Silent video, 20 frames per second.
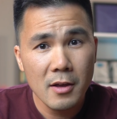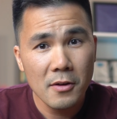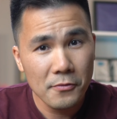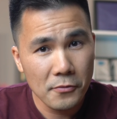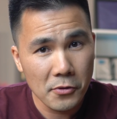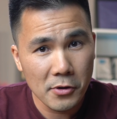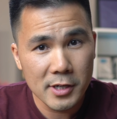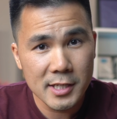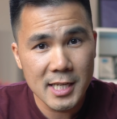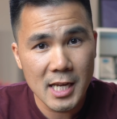
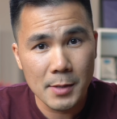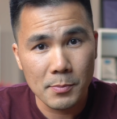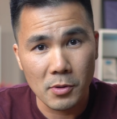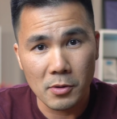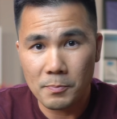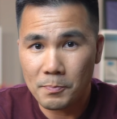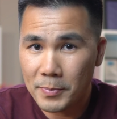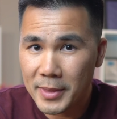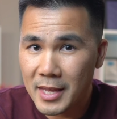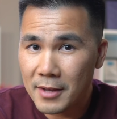For
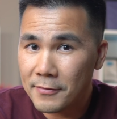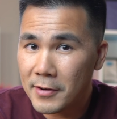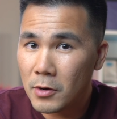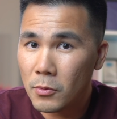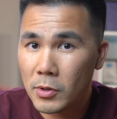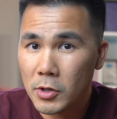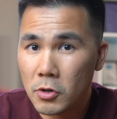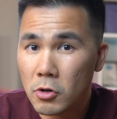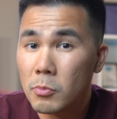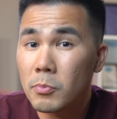example, if I
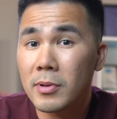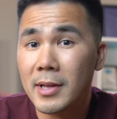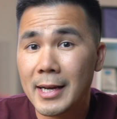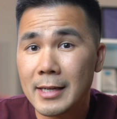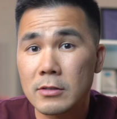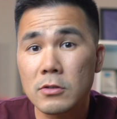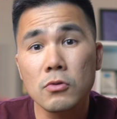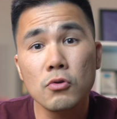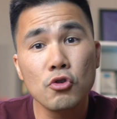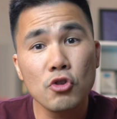want to apply
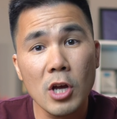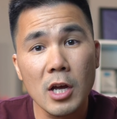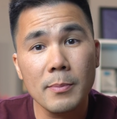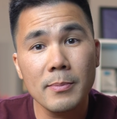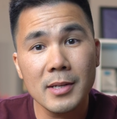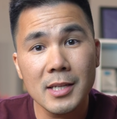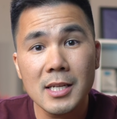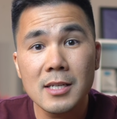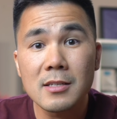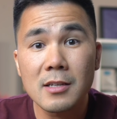to
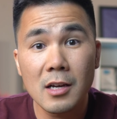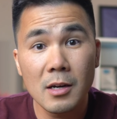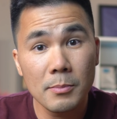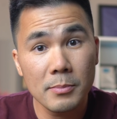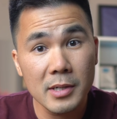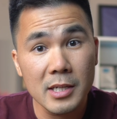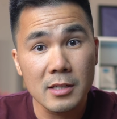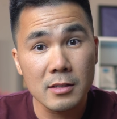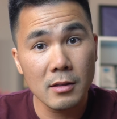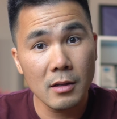Japanese
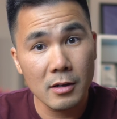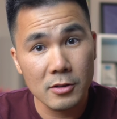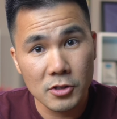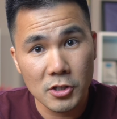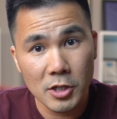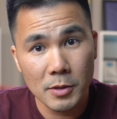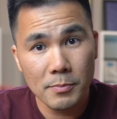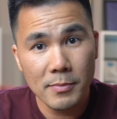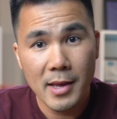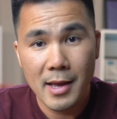companies long
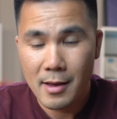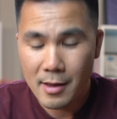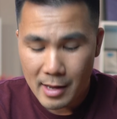term,